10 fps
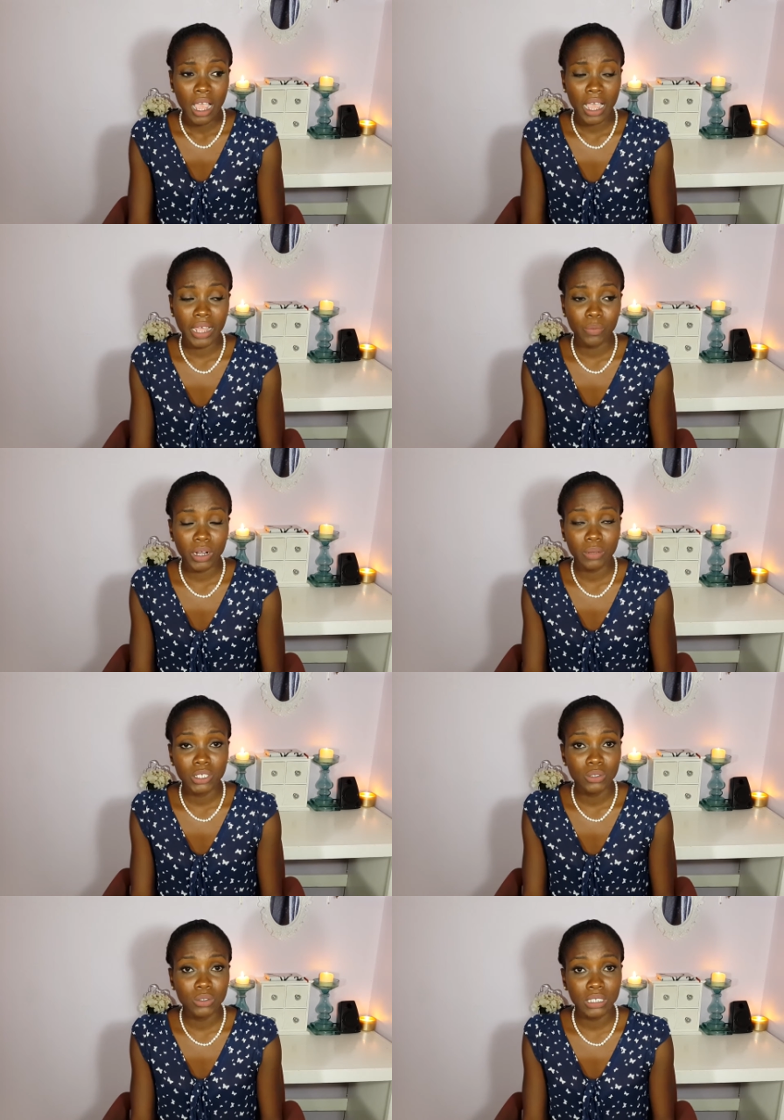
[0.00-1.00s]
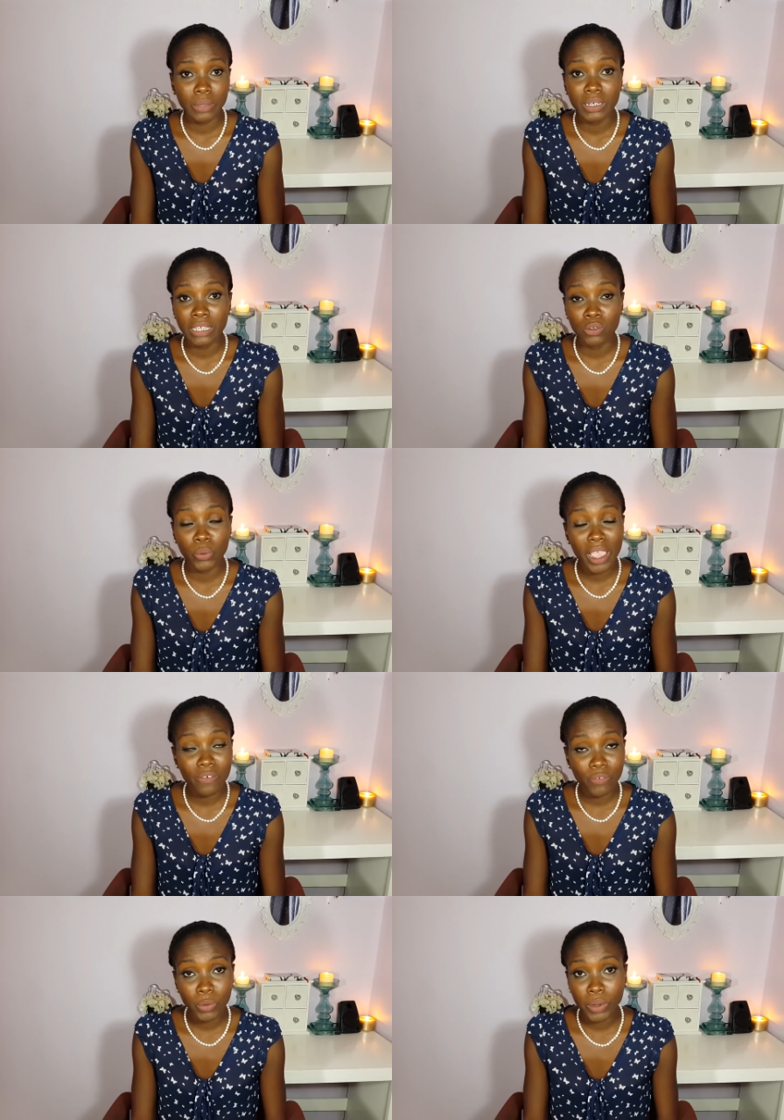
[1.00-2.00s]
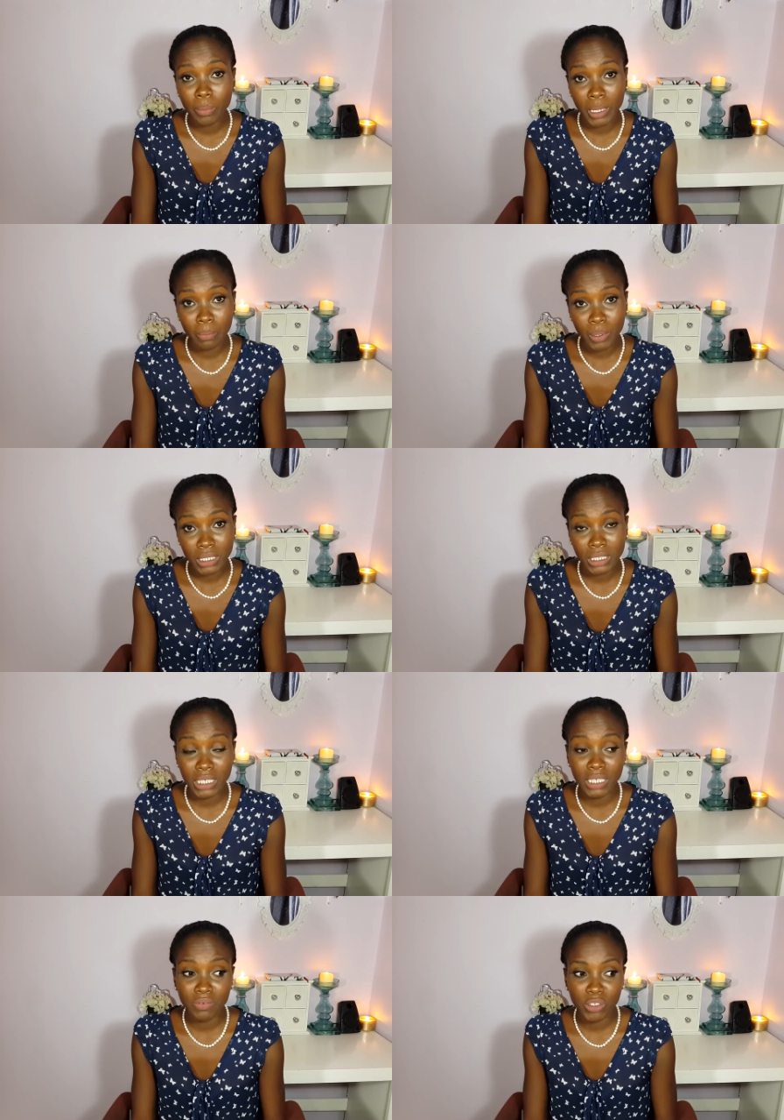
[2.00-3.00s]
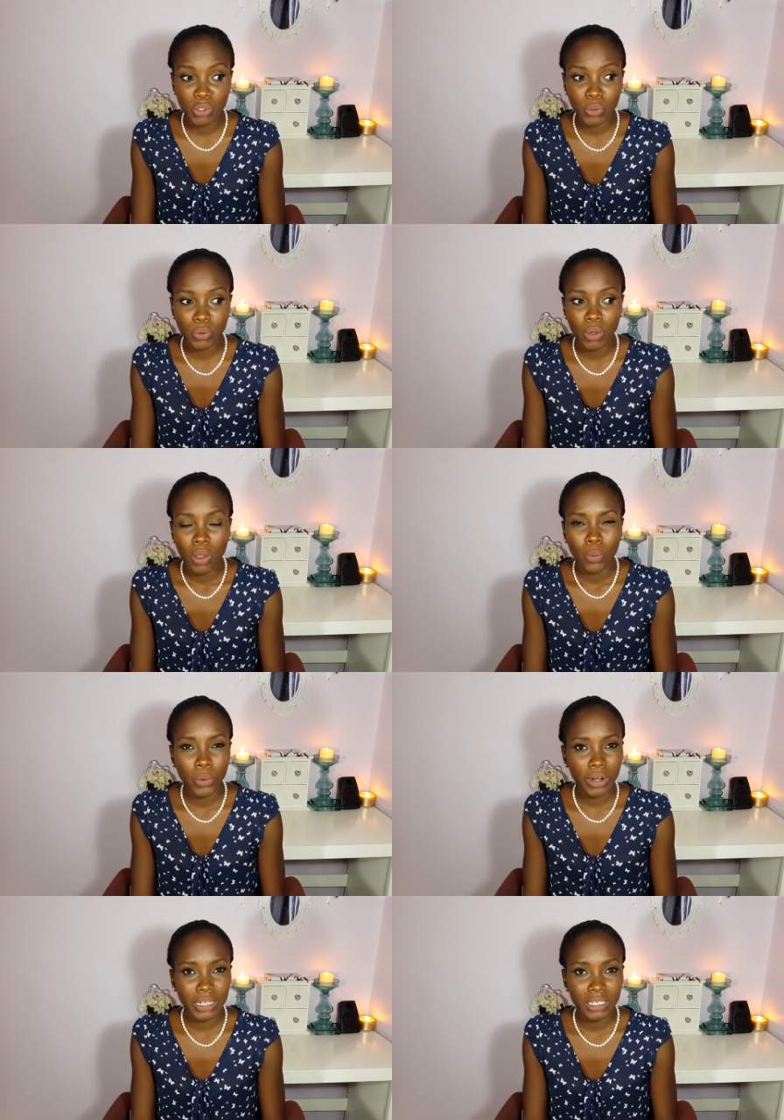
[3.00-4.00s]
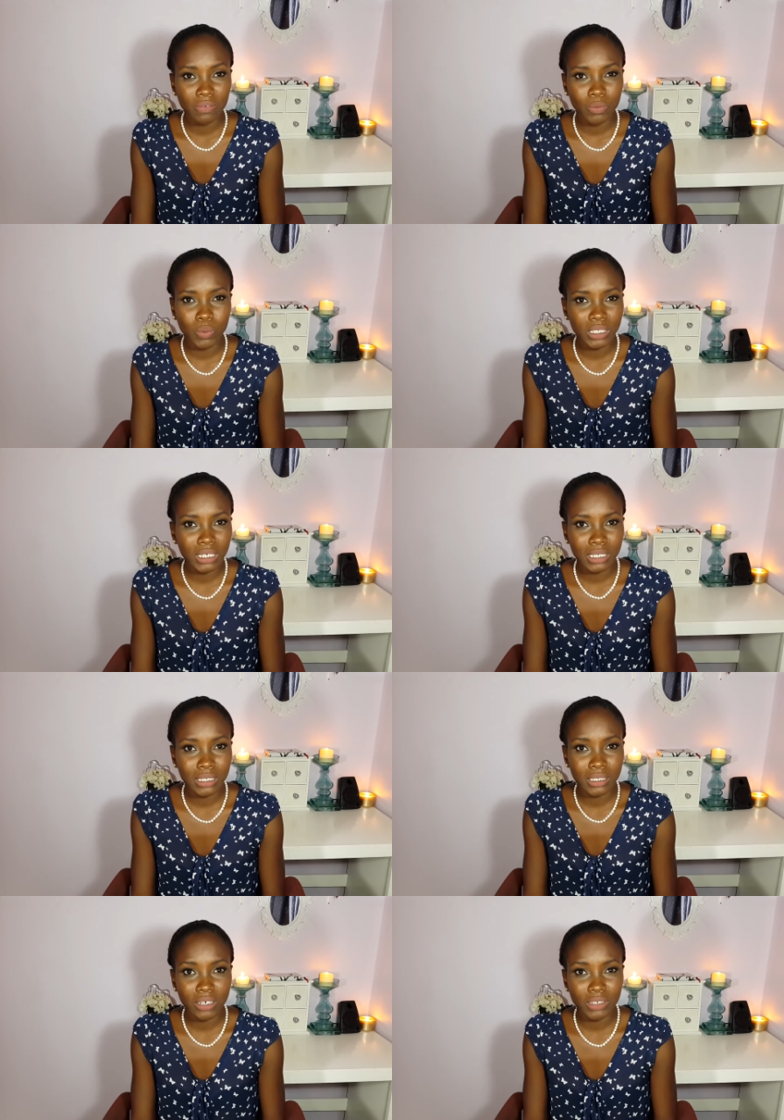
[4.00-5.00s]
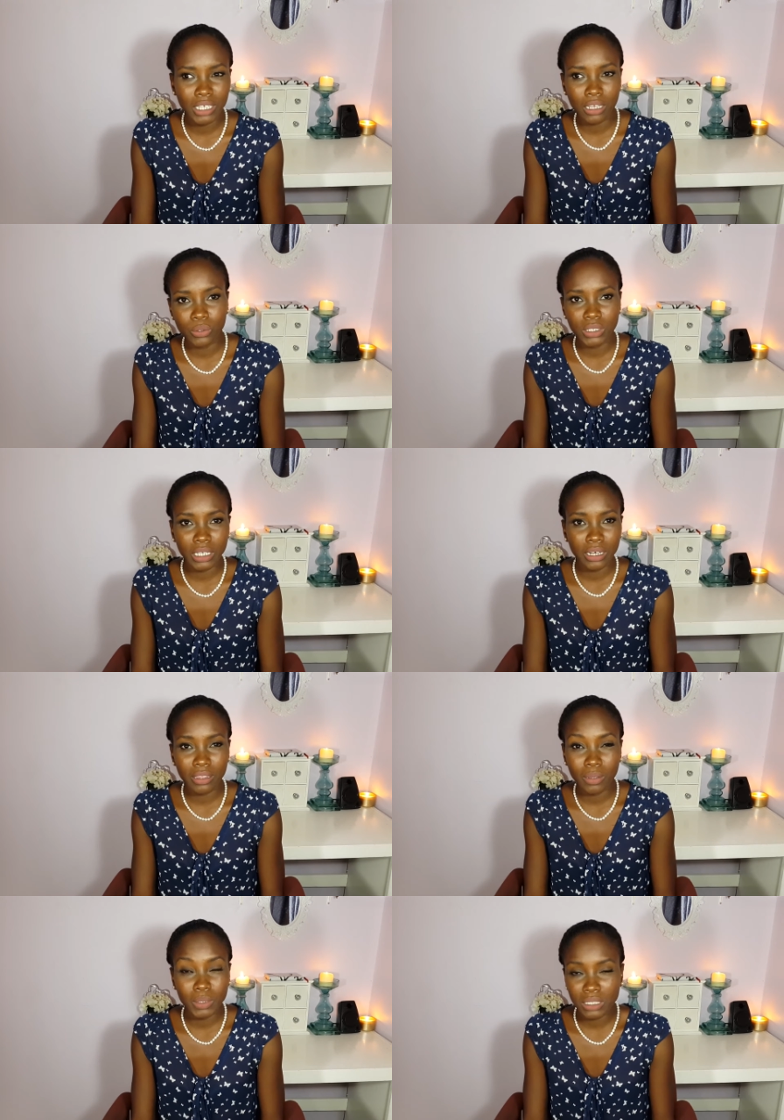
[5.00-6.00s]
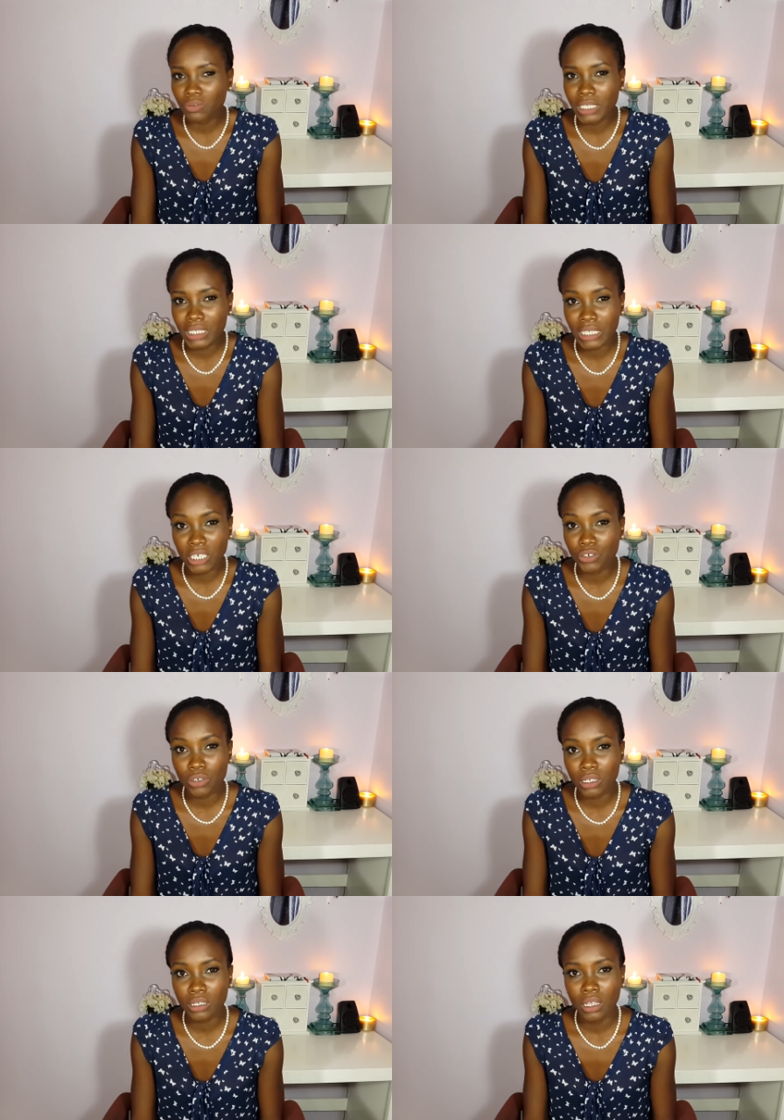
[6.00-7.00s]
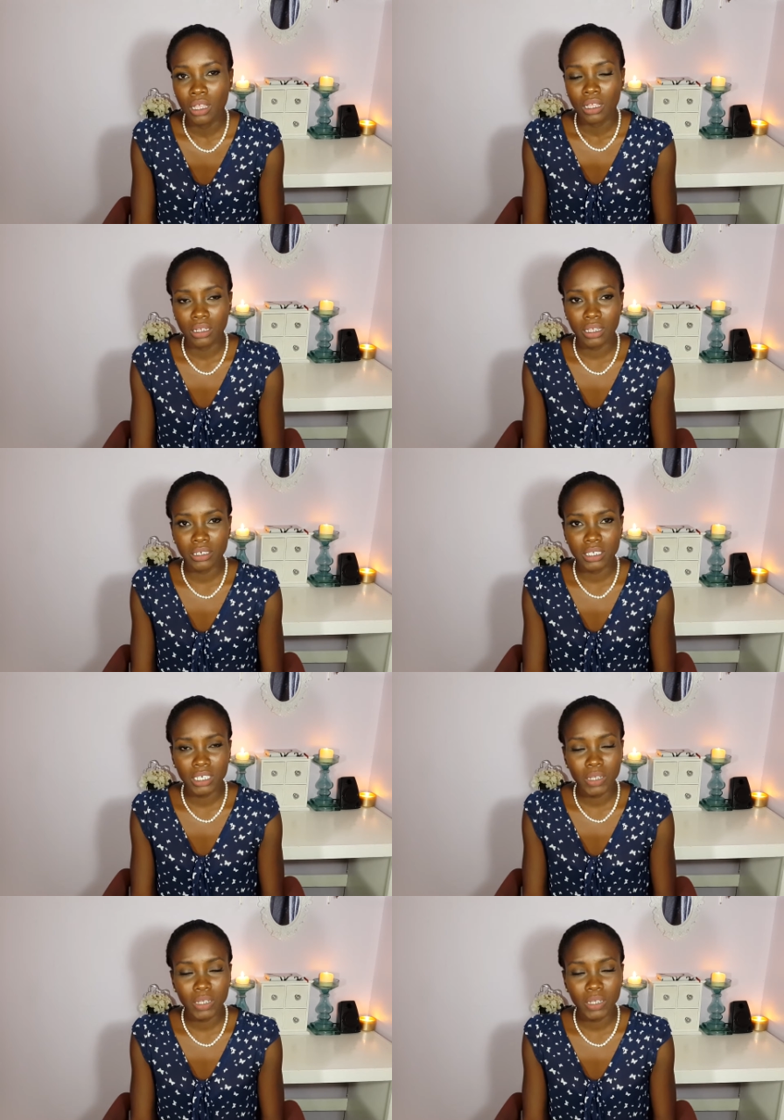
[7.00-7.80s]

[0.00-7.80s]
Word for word: And what I would do is I would go everywhere by bus, even though where I lived wasn't necessarily close to anything. It wasn't really central London.